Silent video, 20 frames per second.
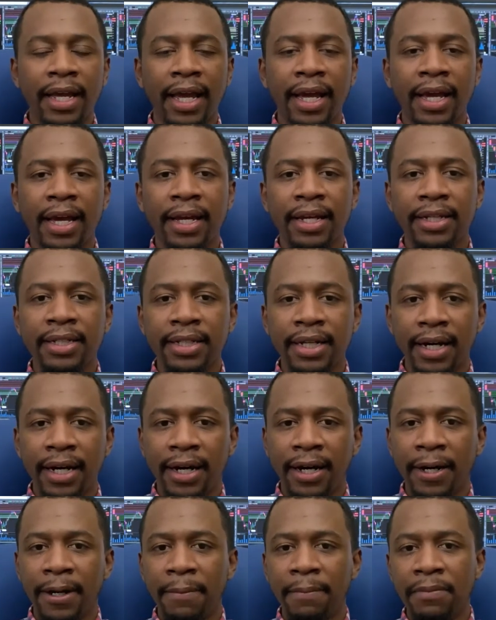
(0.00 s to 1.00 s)
And
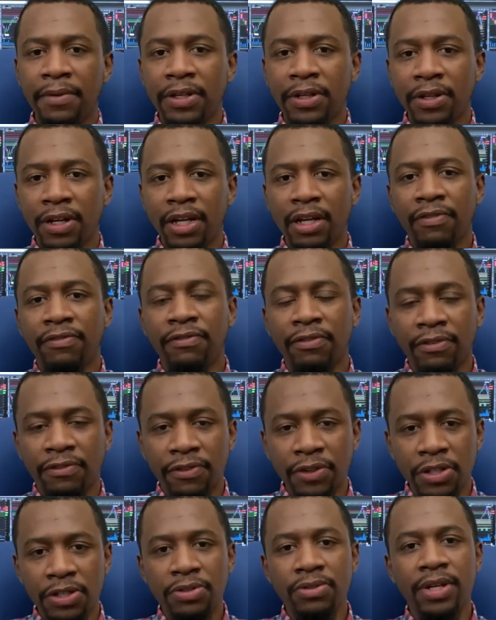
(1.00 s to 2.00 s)
if
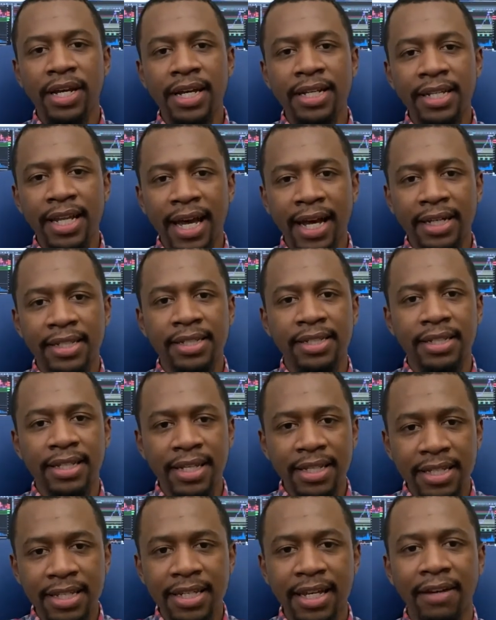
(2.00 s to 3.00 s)
for you index
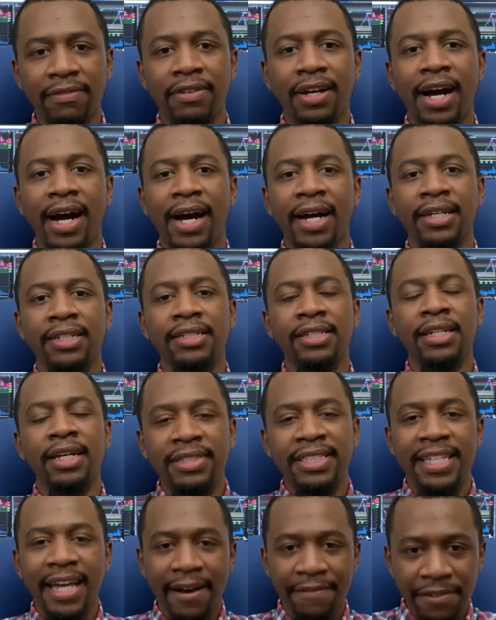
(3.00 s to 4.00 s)
ETF guys,
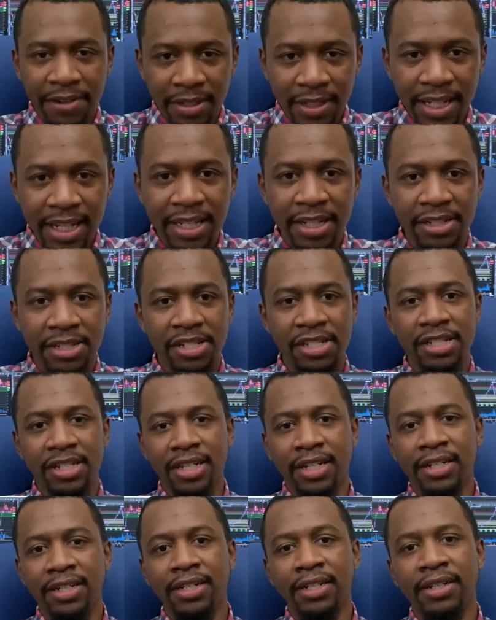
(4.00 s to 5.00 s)
definitely
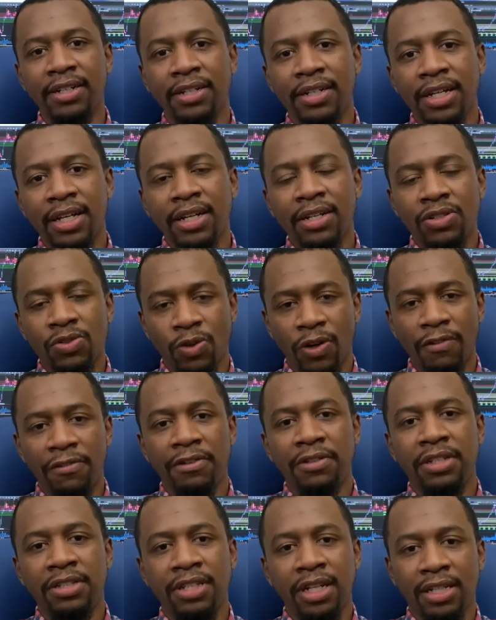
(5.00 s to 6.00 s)
consider
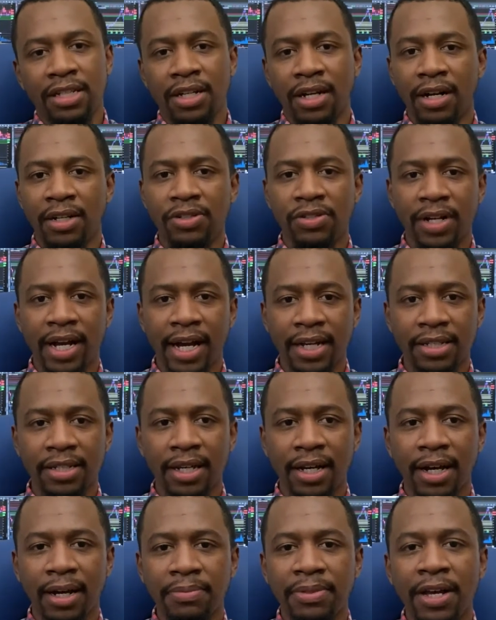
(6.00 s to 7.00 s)
1256 contracts
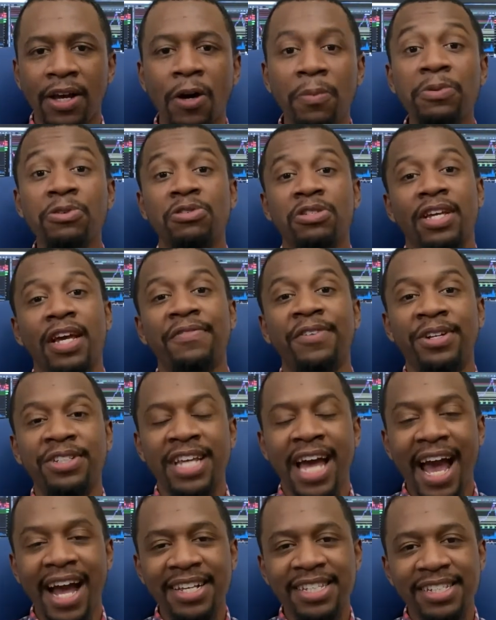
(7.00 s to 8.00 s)
to help you save on
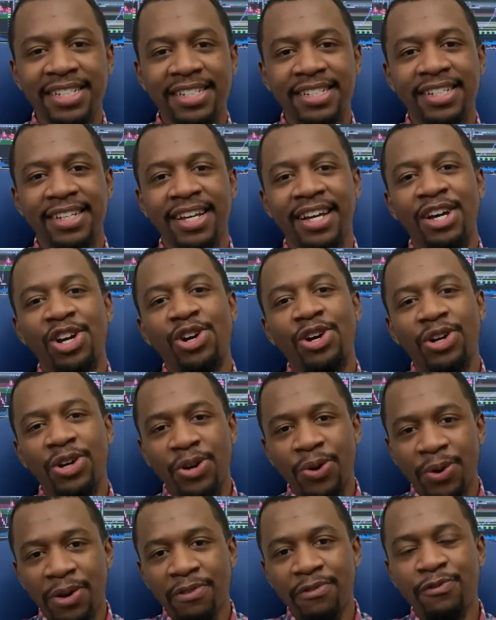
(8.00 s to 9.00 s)
taxes
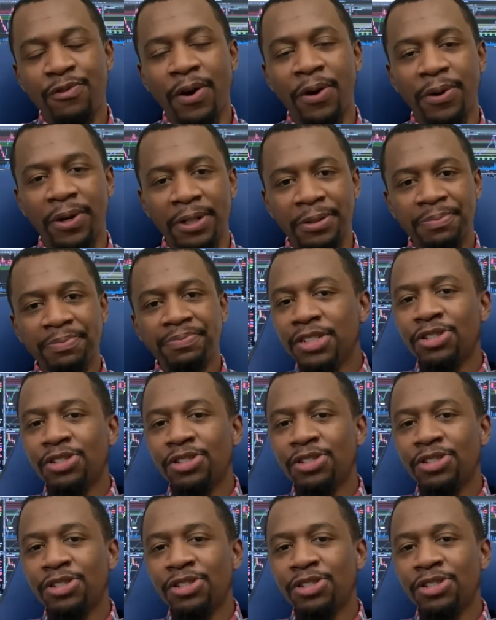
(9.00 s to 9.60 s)
going forward.